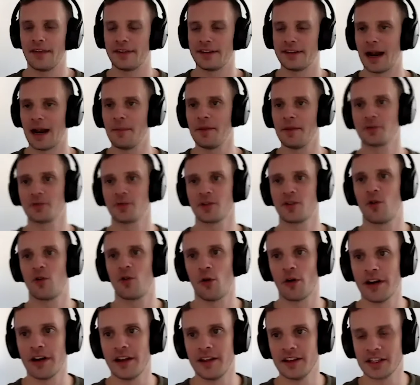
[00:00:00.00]
at the time of this
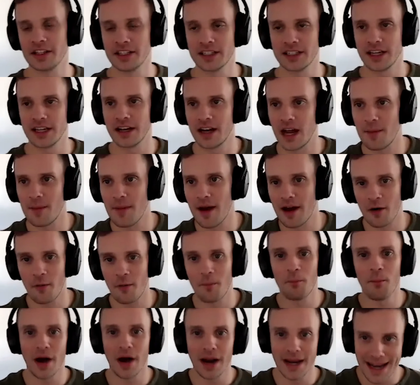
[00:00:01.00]
recording, this is going to come out
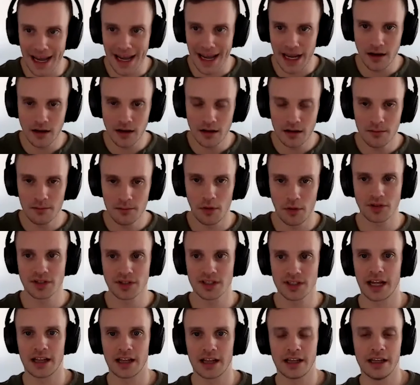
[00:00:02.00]
on Monday,
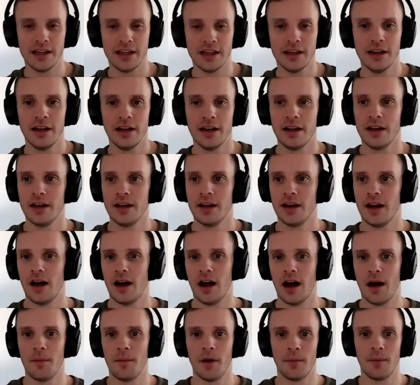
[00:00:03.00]
most likely.
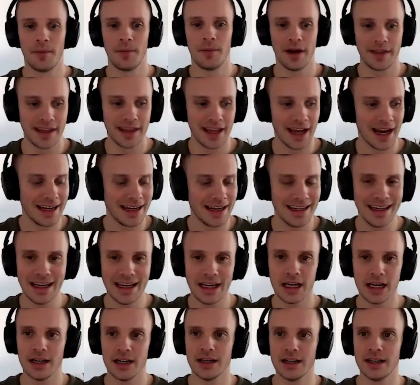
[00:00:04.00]
Um, but the
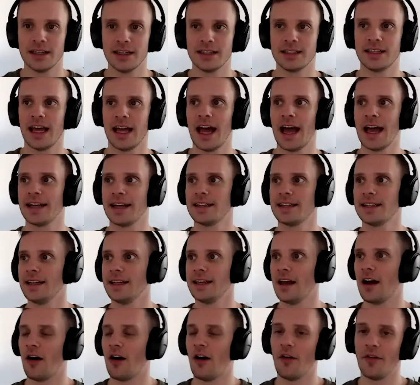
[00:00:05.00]
idea is that
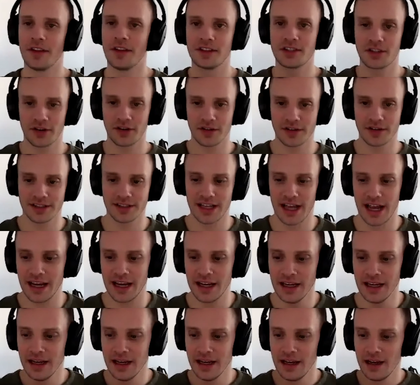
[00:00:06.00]
on this
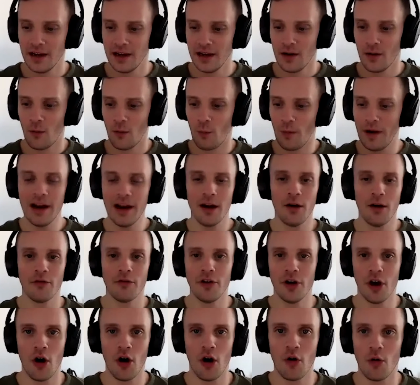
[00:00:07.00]
Thursday, we
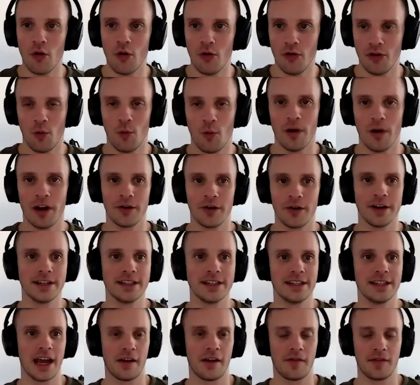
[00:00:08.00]
don't know who the winner
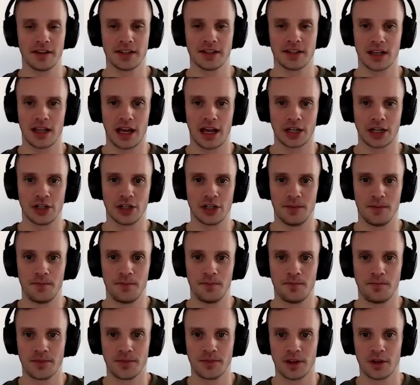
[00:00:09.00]
is yet of this election,
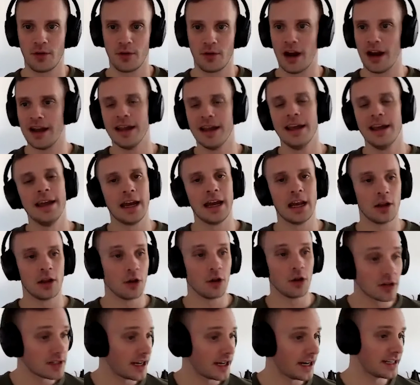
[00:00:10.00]
right? It
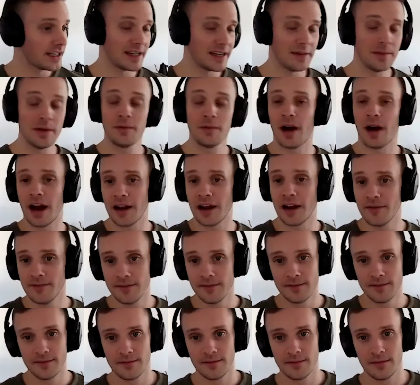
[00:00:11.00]
looks like it's going to be Biden.